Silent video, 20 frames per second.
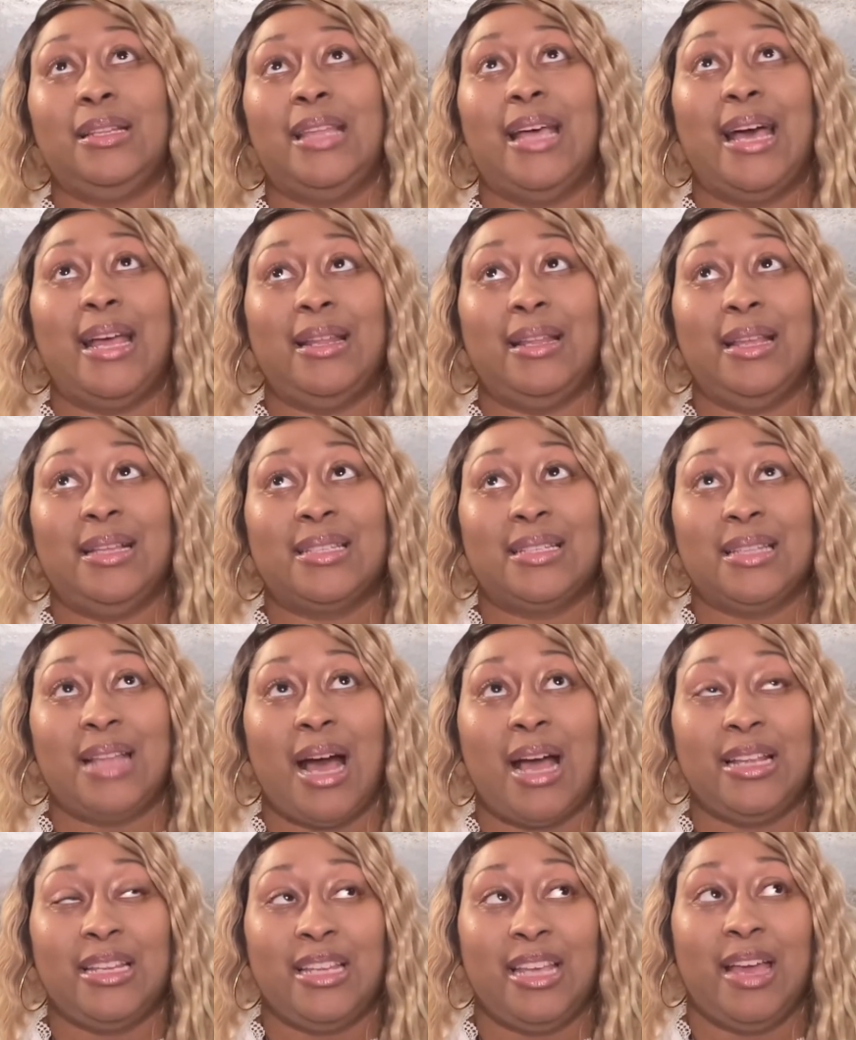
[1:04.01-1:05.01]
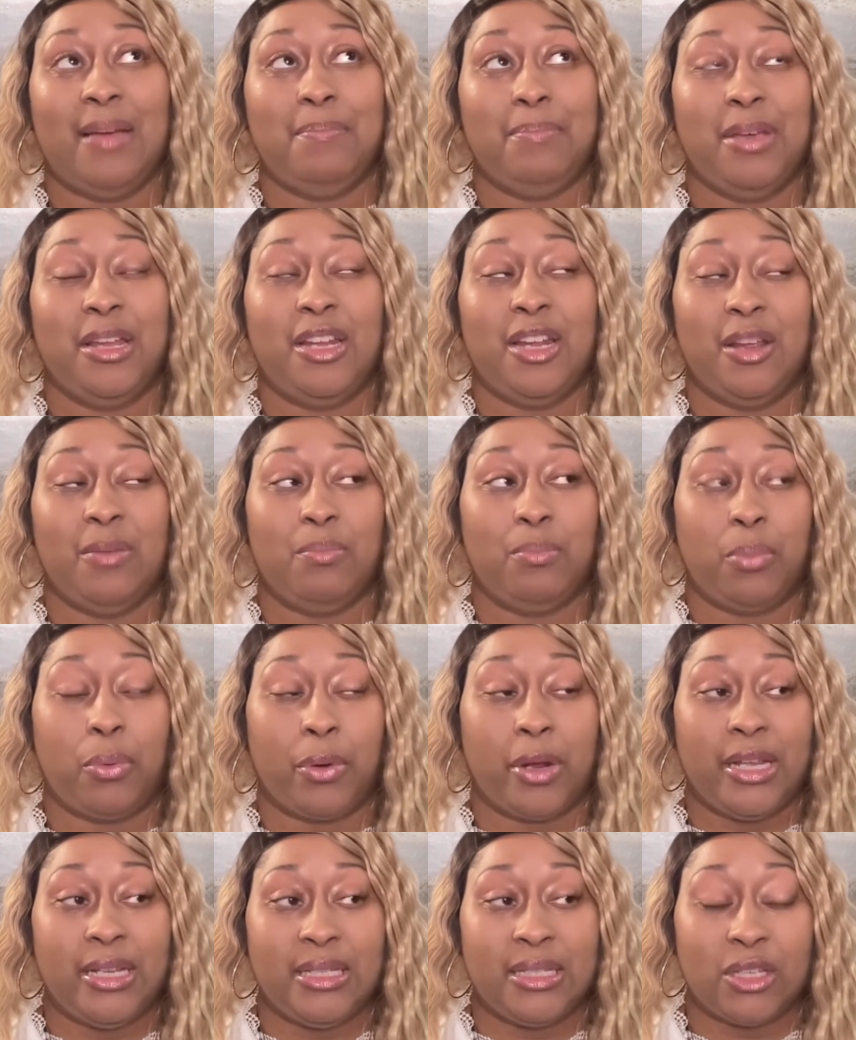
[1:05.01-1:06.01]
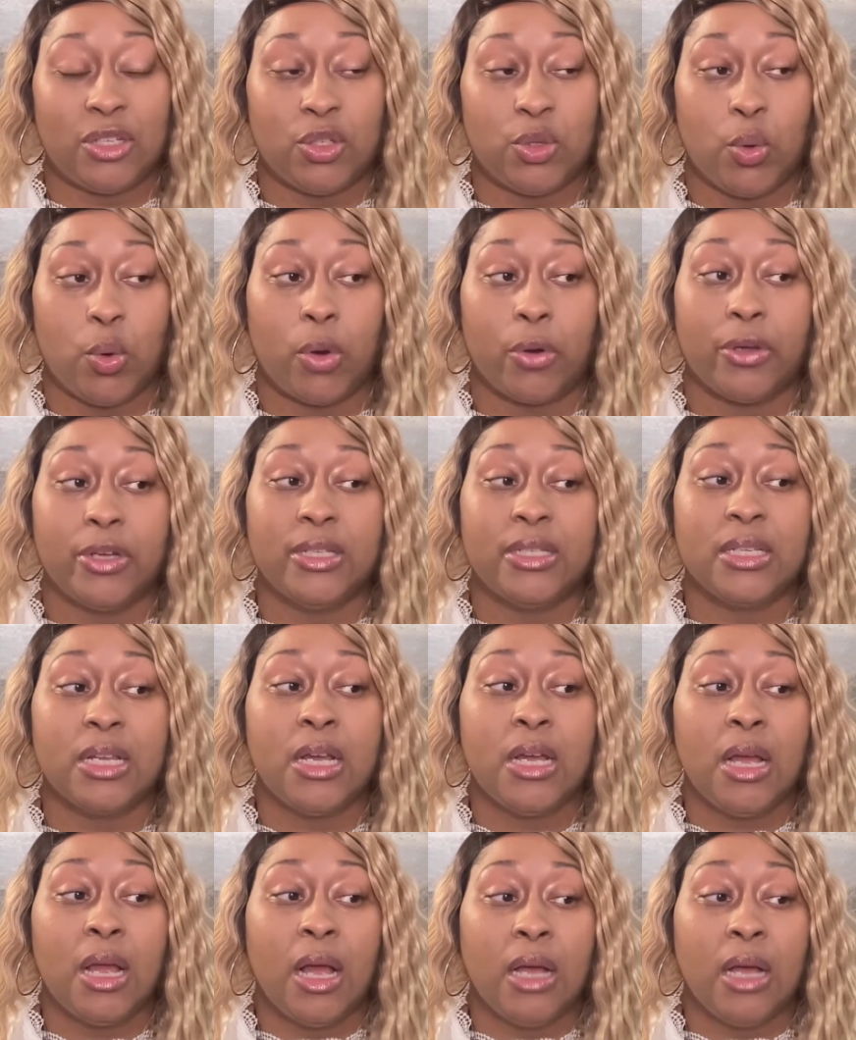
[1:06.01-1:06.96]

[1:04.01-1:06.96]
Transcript: that has not yet been embraced, Taurus,